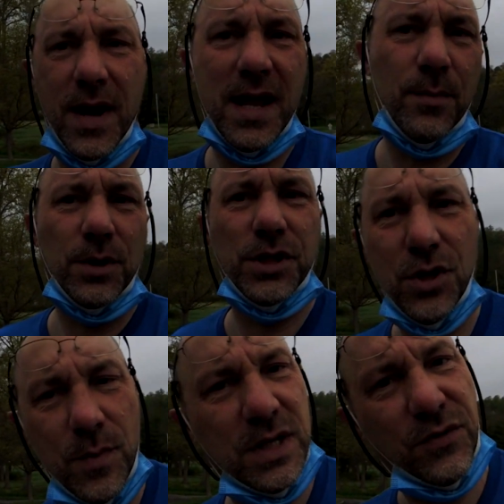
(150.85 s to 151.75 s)
animals,
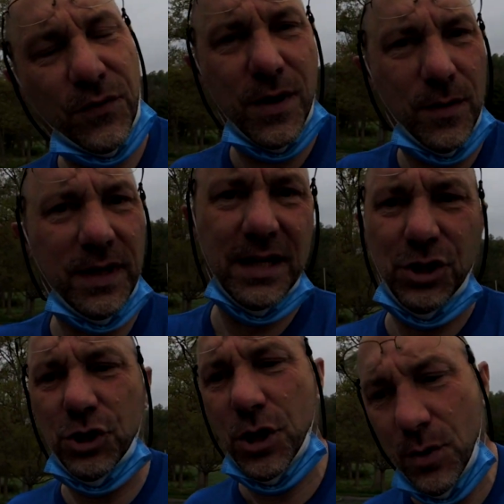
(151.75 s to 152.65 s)
humans frequently
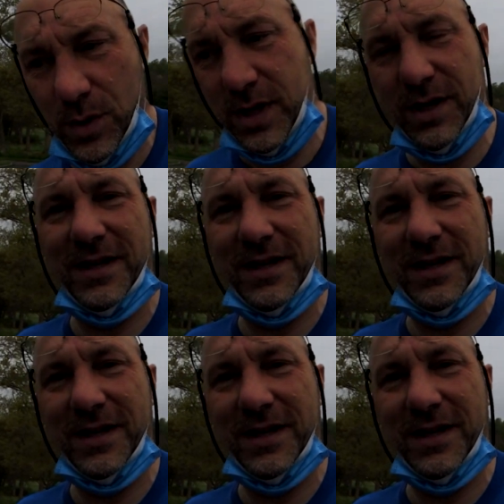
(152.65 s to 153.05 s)
choke